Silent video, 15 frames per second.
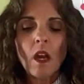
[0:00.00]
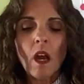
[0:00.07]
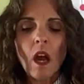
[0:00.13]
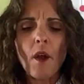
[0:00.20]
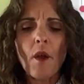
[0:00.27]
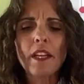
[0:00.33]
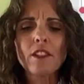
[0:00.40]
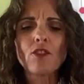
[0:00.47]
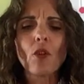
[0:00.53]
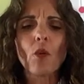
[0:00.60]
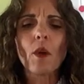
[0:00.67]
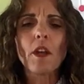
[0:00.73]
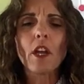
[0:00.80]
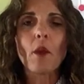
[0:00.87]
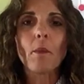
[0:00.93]
All right, so
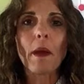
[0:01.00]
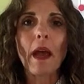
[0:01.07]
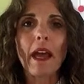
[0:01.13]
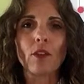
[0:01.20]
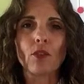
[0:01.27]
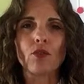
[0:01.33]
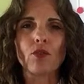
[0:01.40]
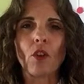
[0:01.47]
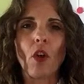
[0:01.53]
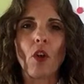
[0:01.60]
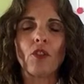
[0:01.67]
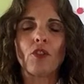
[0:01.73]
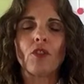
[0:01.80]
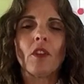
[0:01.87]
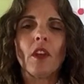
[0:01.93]
what are battle
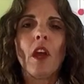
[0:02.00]
scars?